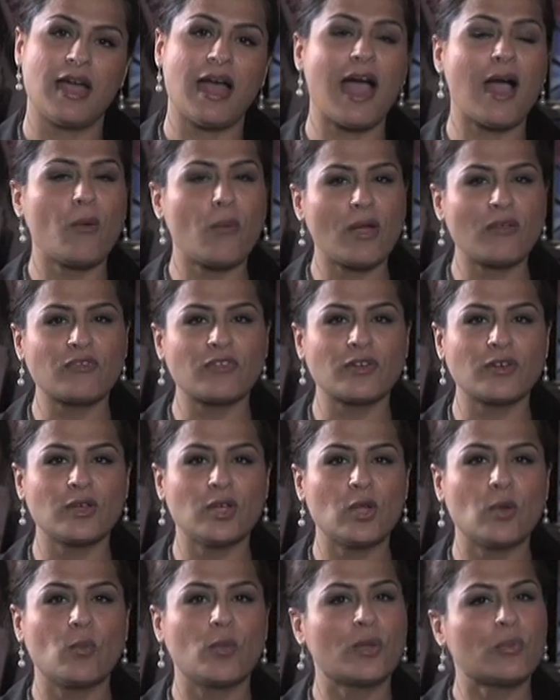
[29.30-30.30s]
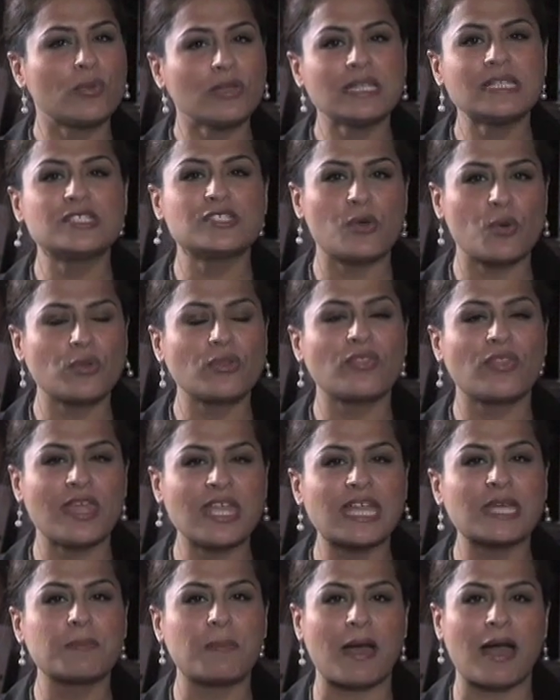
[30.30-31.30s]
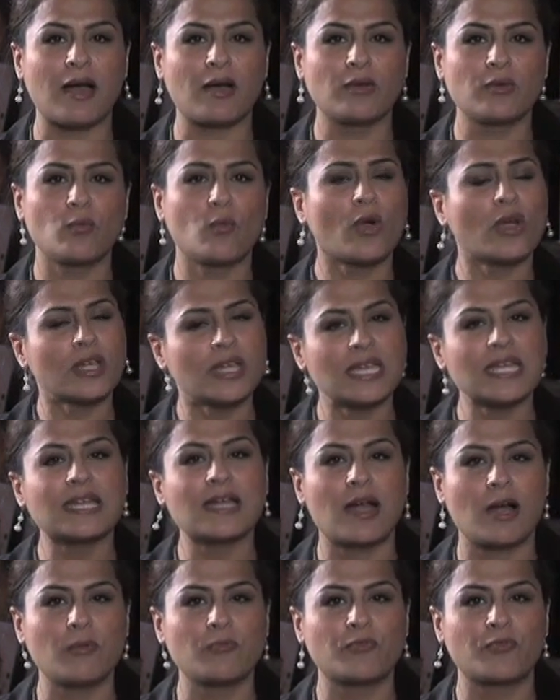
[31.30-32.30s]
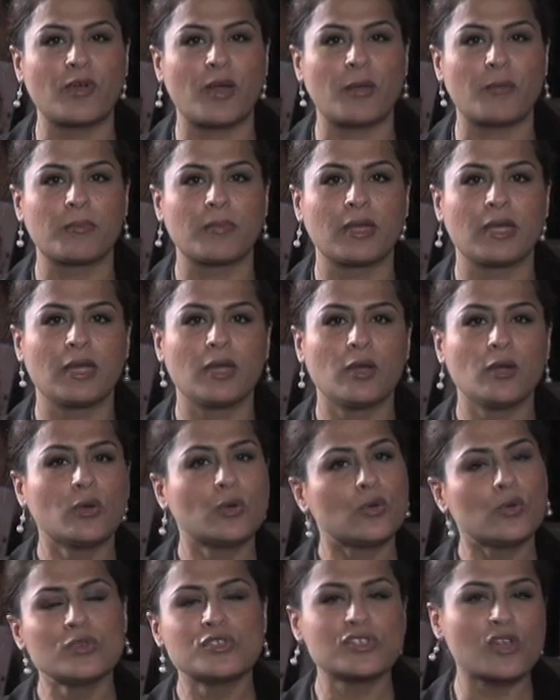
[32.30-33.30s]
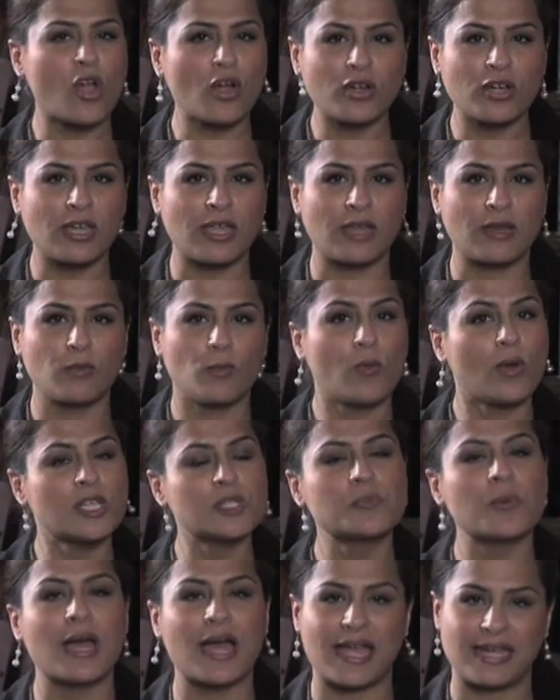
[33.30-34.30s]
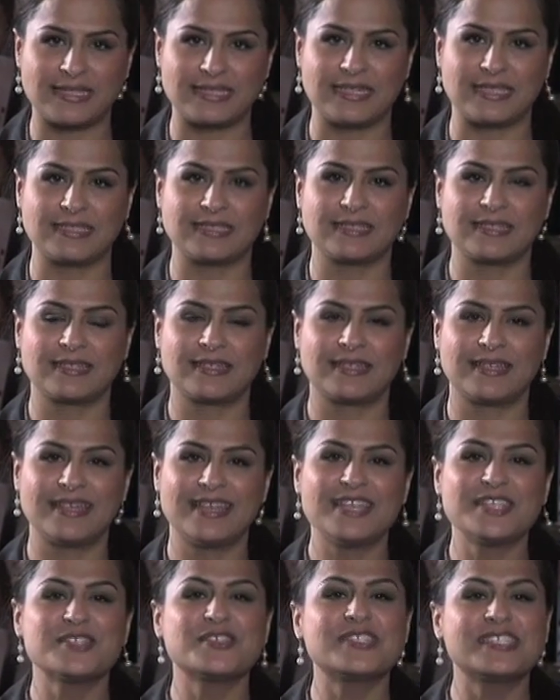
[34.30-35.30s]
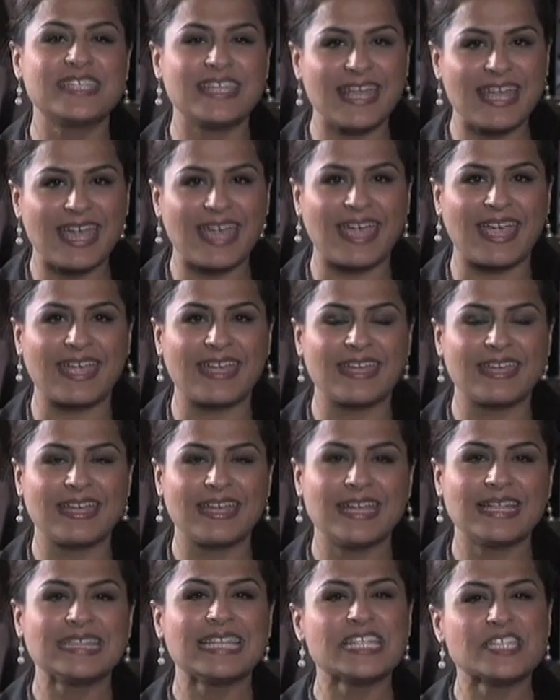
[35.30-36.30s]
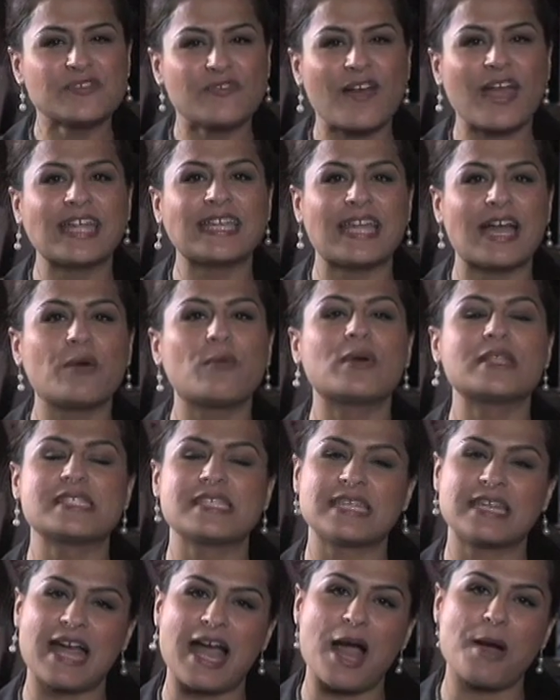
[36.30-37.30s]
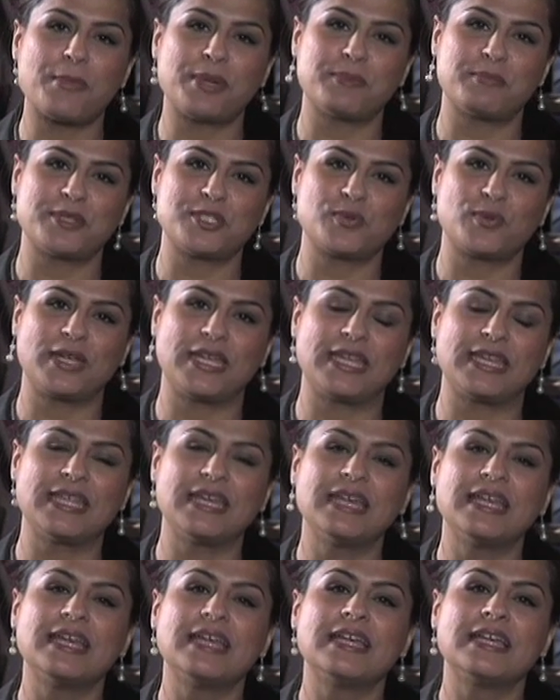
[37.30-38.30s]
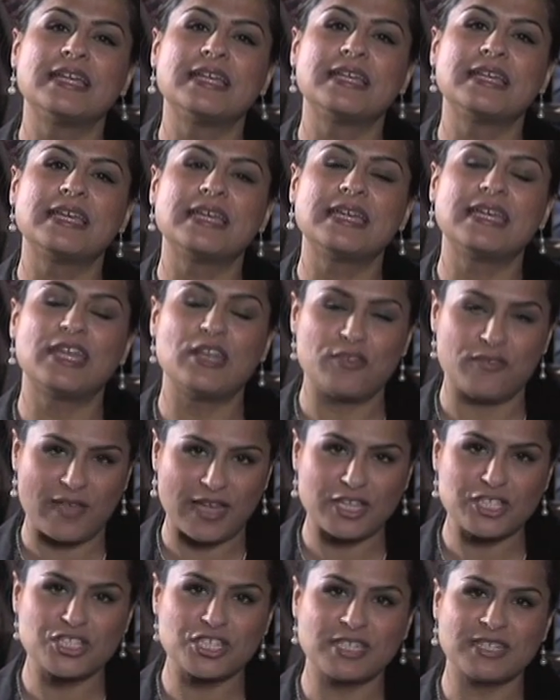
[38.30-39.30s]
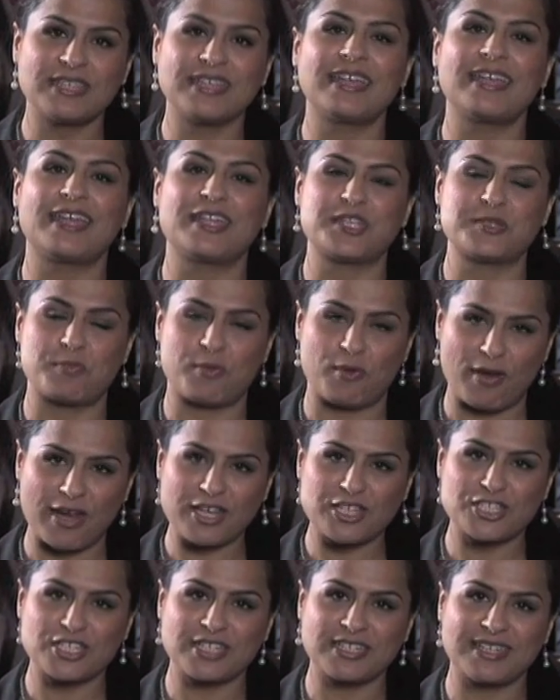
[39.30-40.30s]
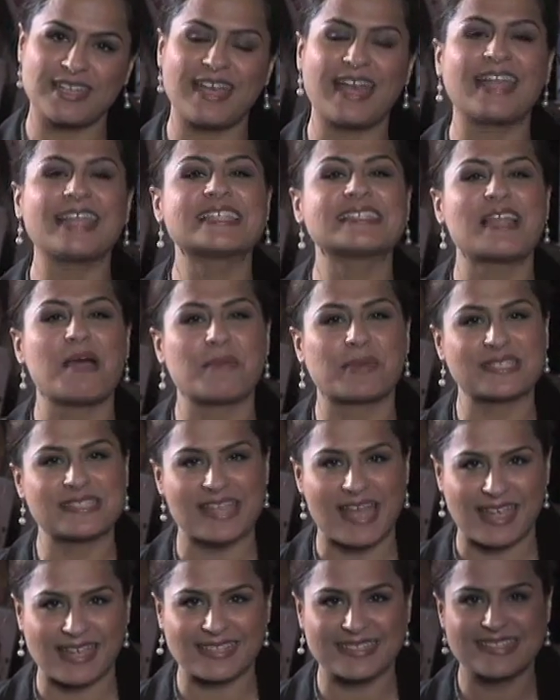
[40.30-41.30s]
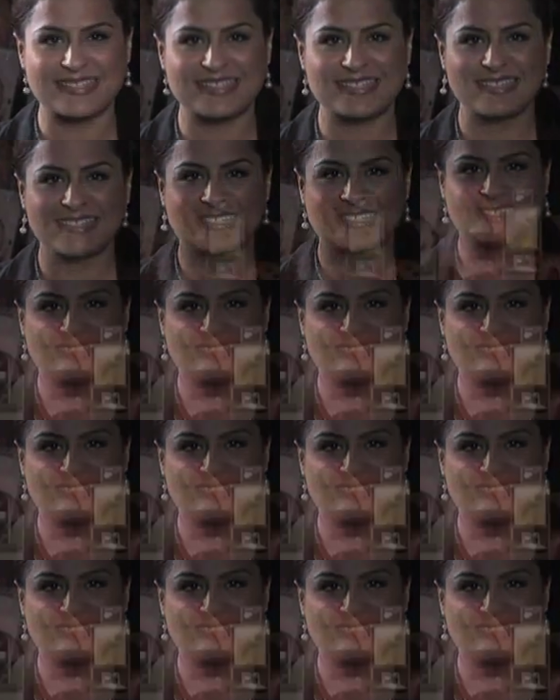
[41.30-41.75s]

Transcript: However, we really don't think about where did it come from? Who started it? What's behind it? So today, let's find out what's in common between innovation, inspiration, and Islamic science.